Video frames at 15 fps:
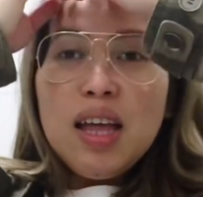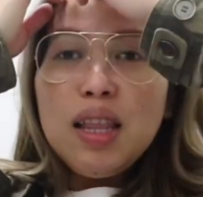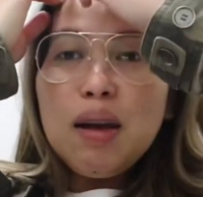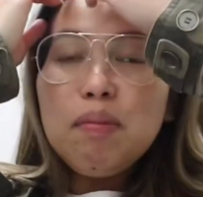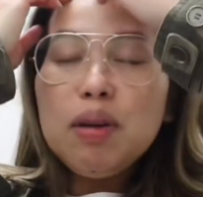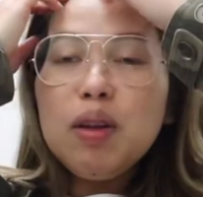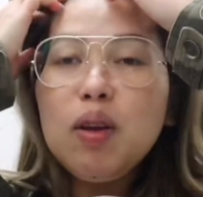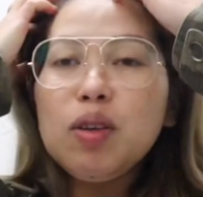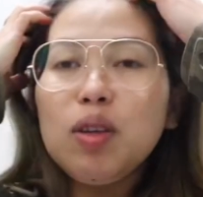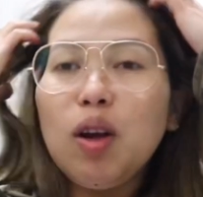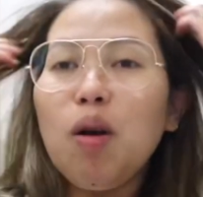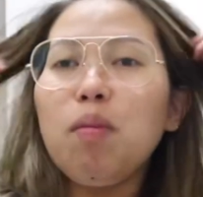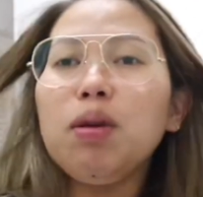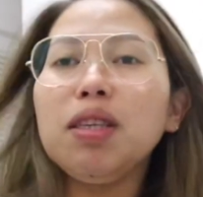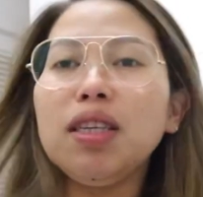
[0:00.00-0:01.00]
Let me know in
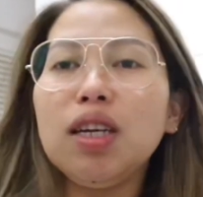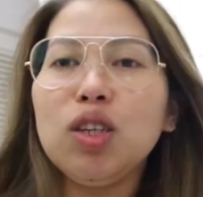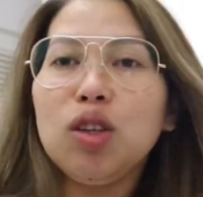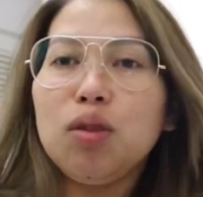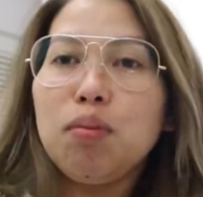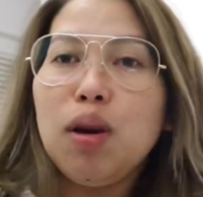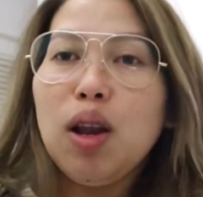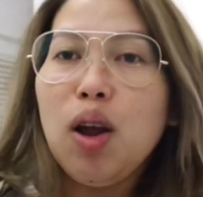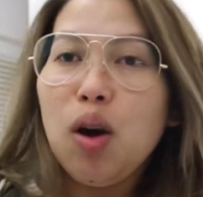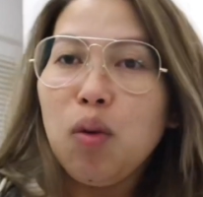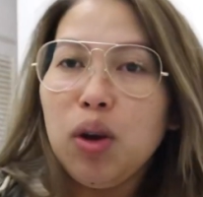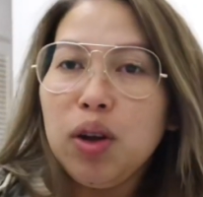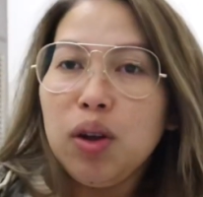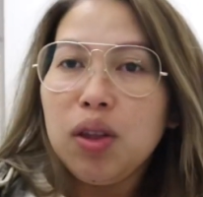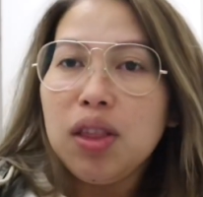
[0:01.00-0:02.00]
the comment section below
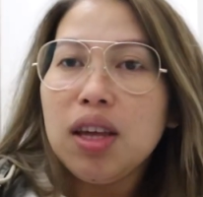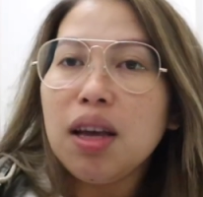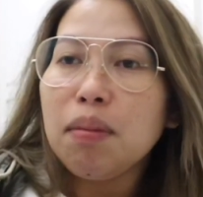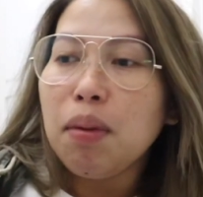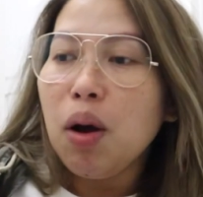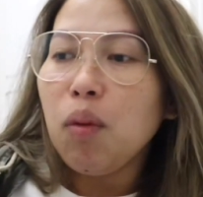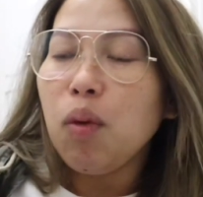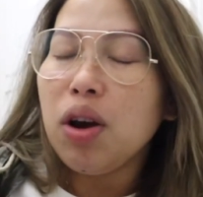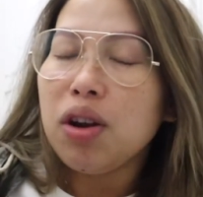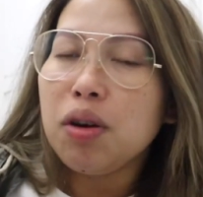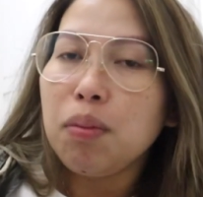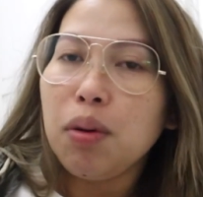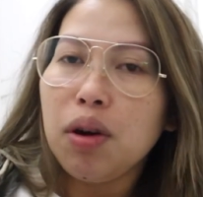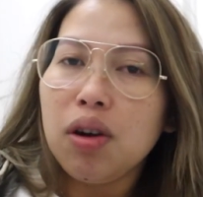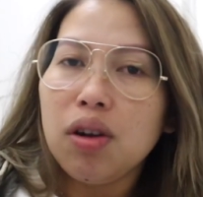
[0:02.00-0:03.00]
what you think about
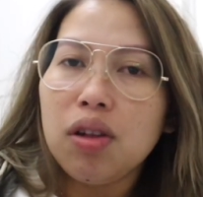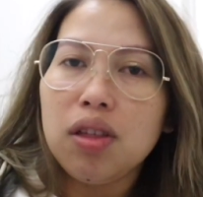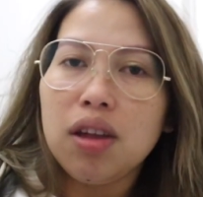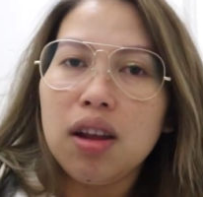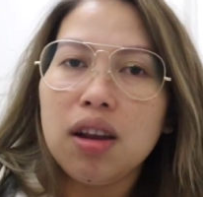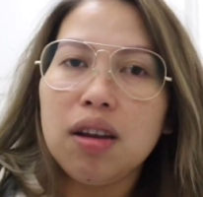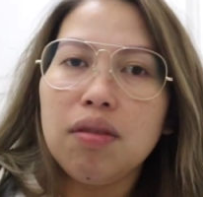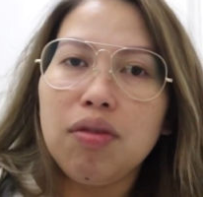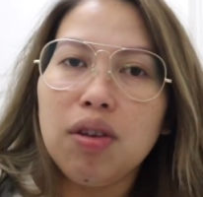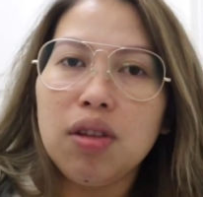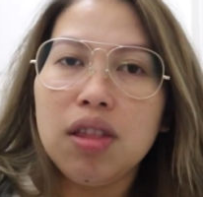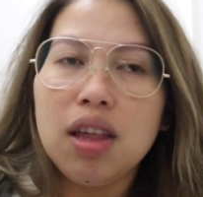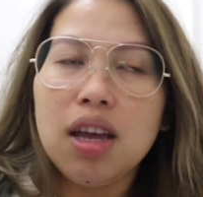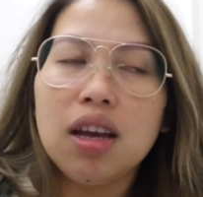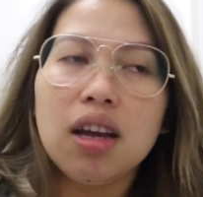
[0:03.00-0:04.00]
water birth and if you
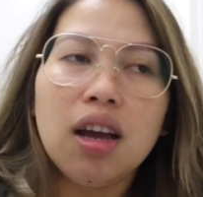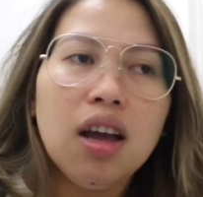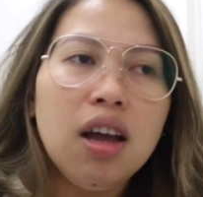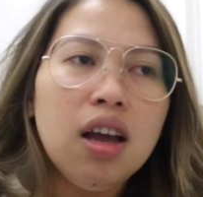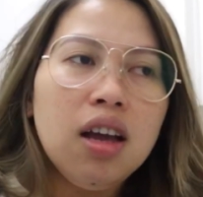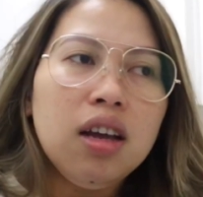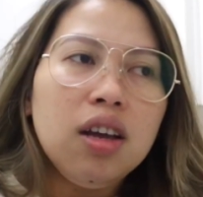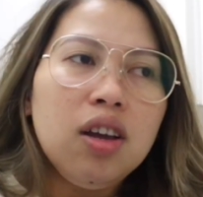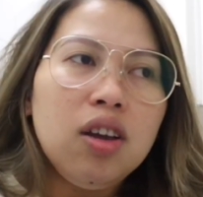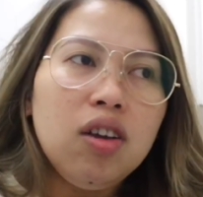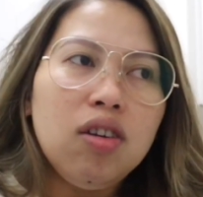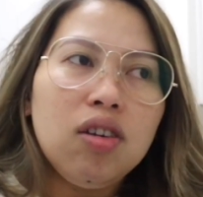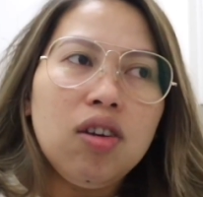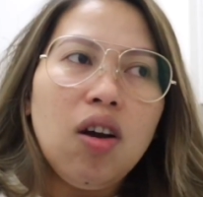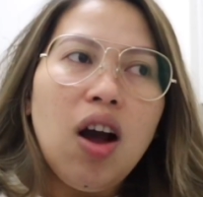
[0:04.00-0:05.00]
think,
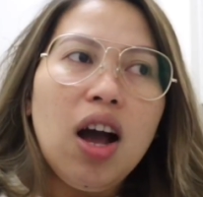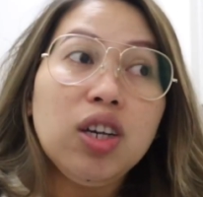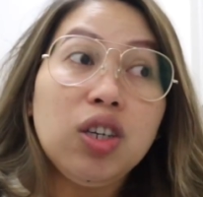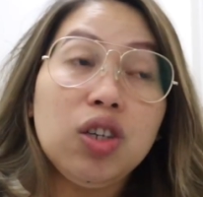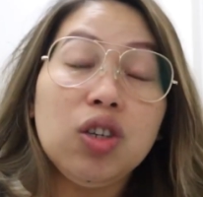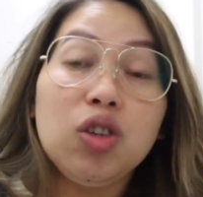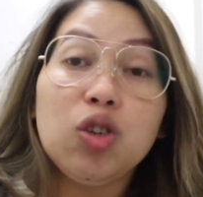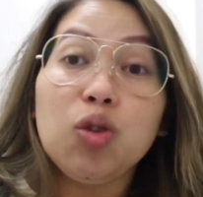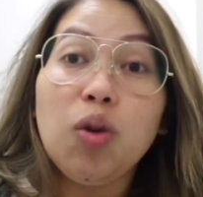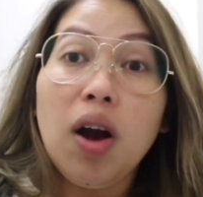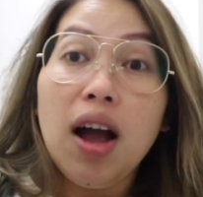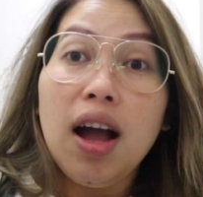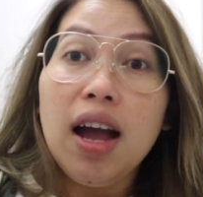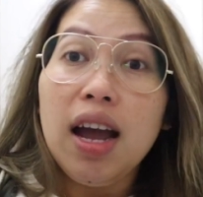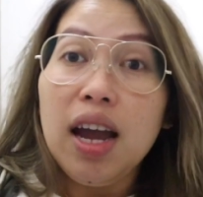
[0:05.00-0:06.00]
you know, I should
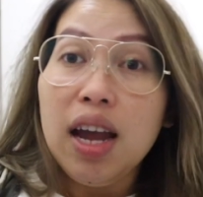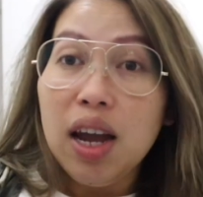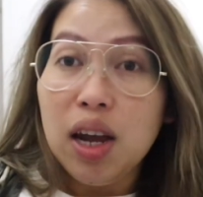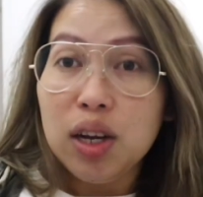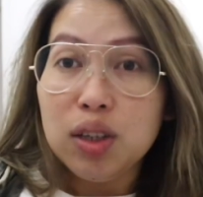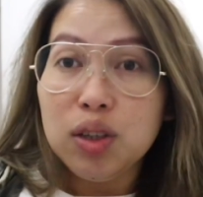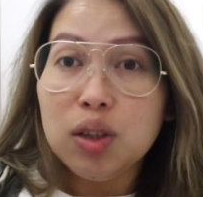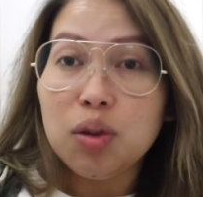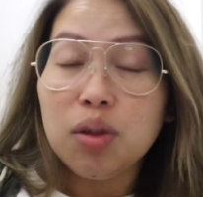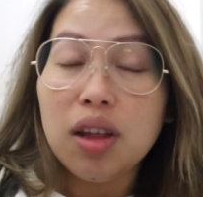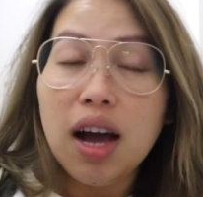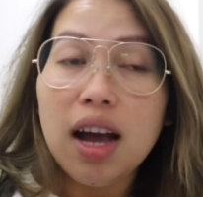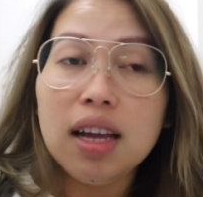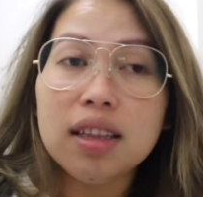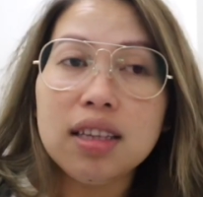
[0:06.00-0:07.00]
try do
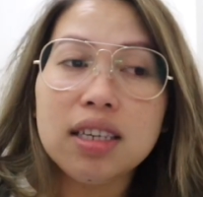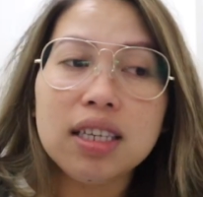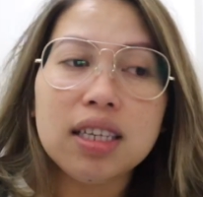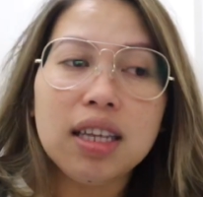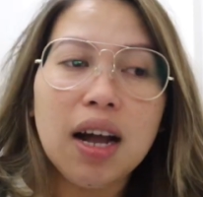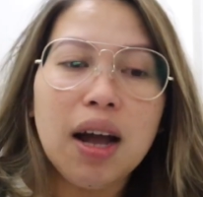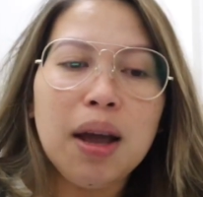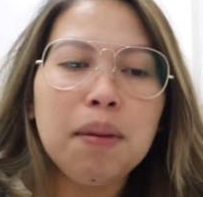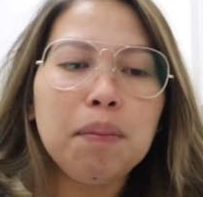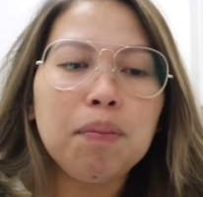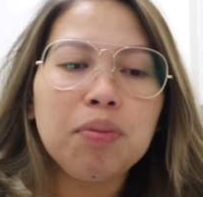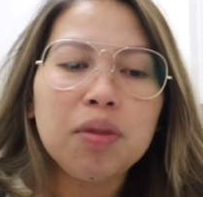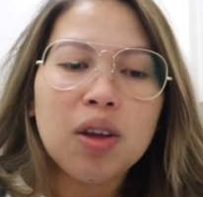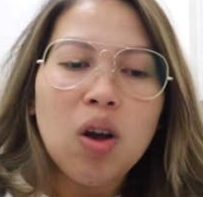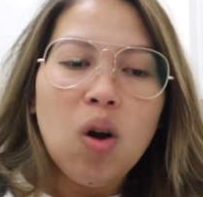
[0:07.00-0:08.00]
that this
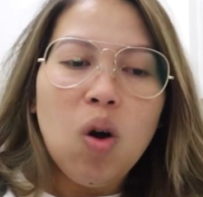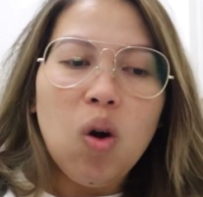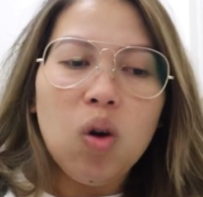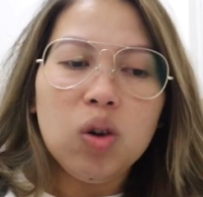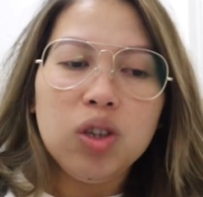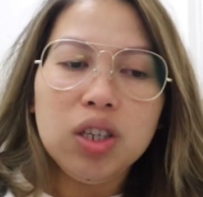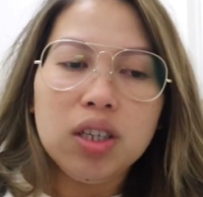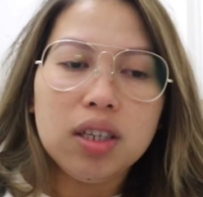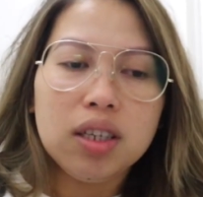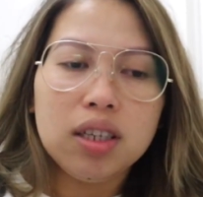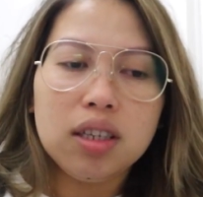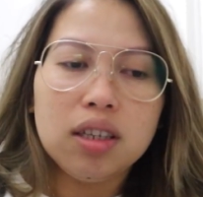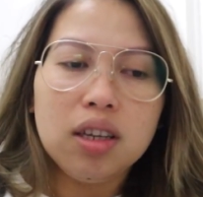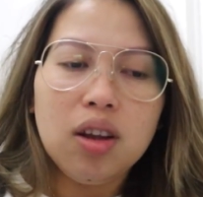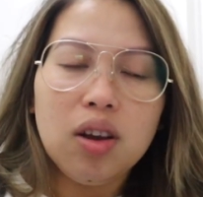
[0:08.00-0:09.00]
time or
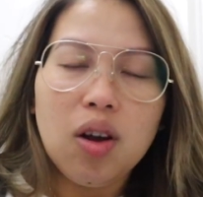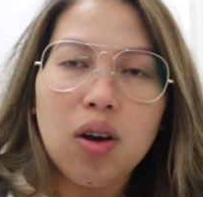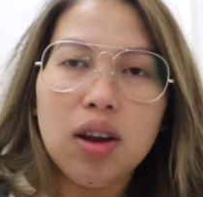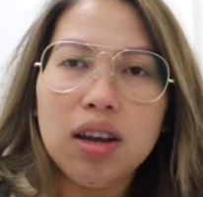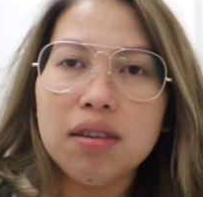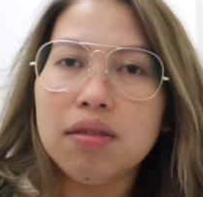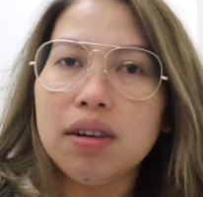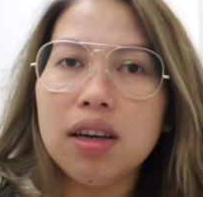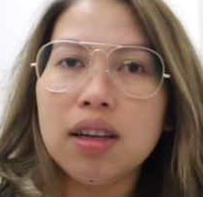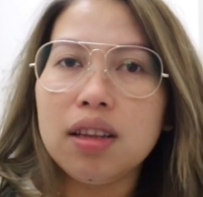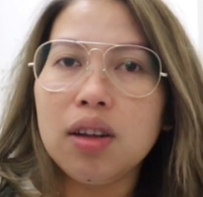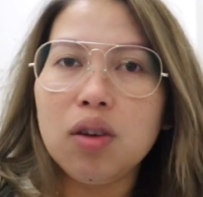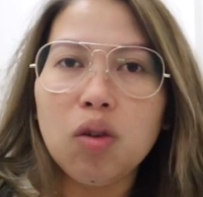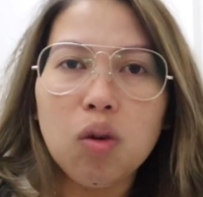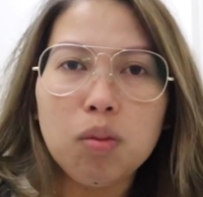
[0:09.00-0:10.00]
just, you know, leave
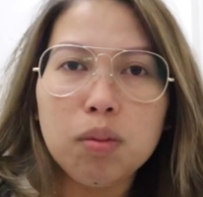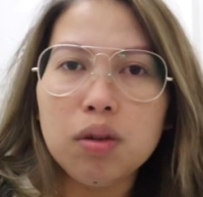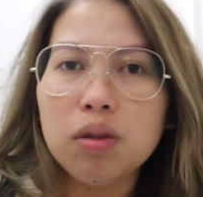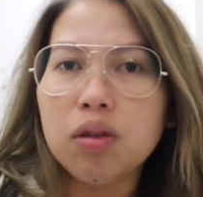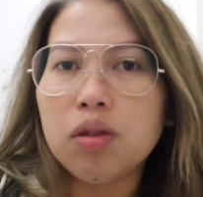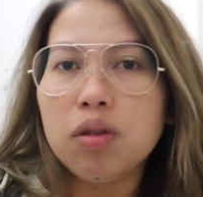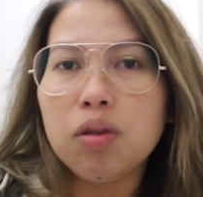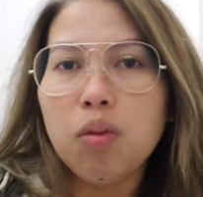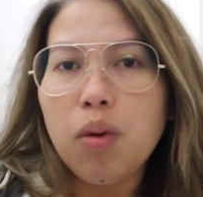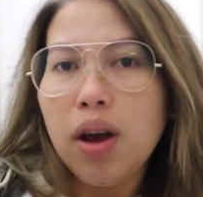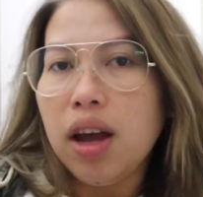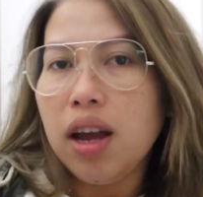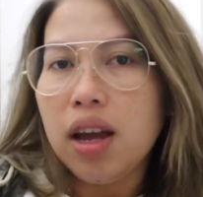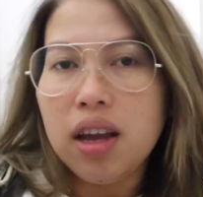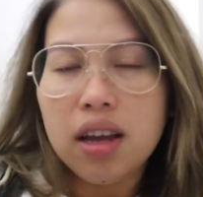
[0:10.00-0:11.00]
it the normal
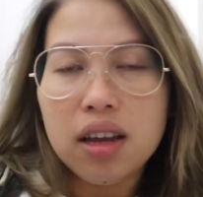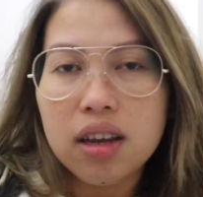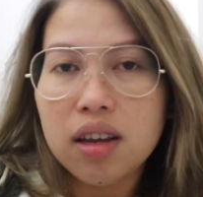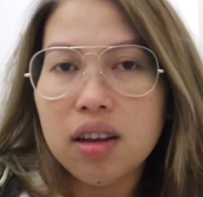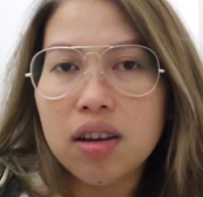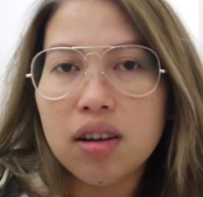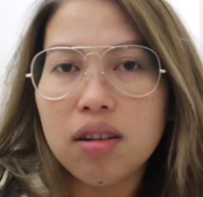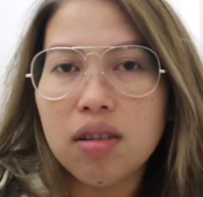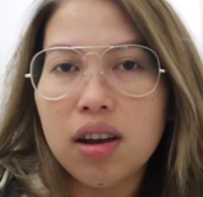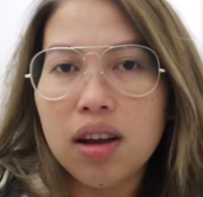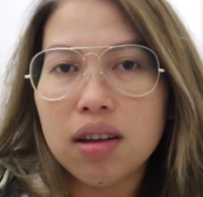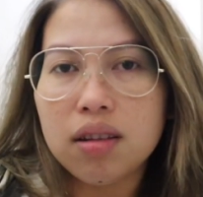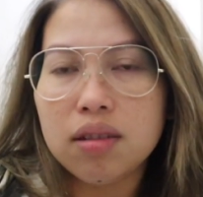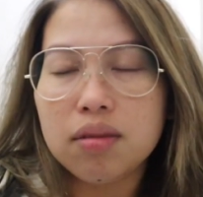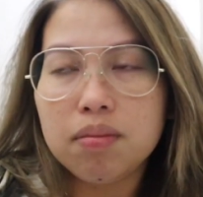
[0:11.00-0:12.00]
way, you know,
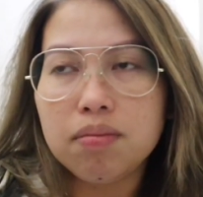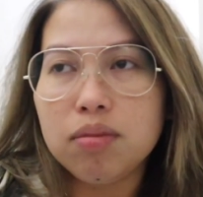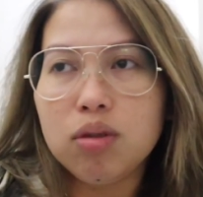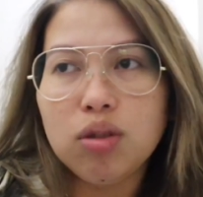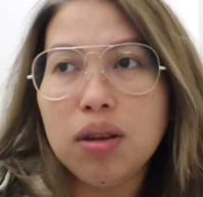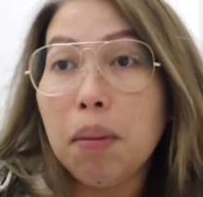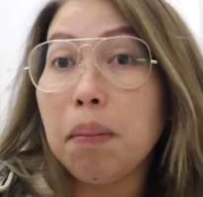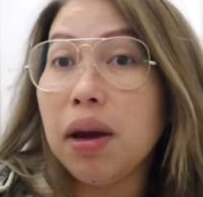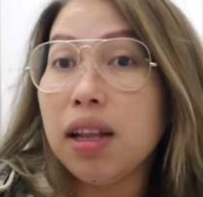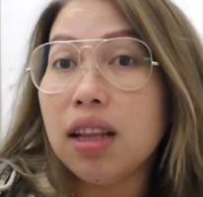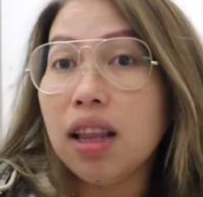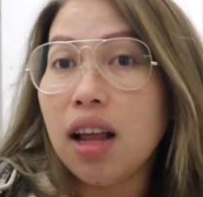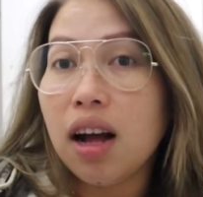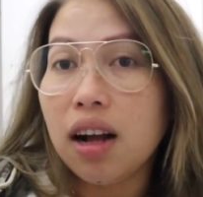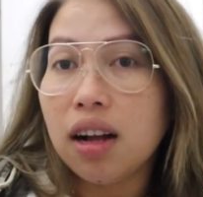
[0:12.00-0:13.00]
like sa
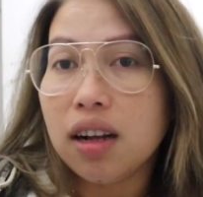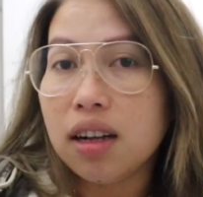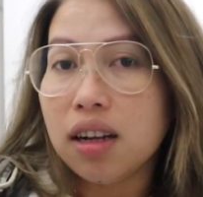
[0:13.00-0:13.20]
bed lang.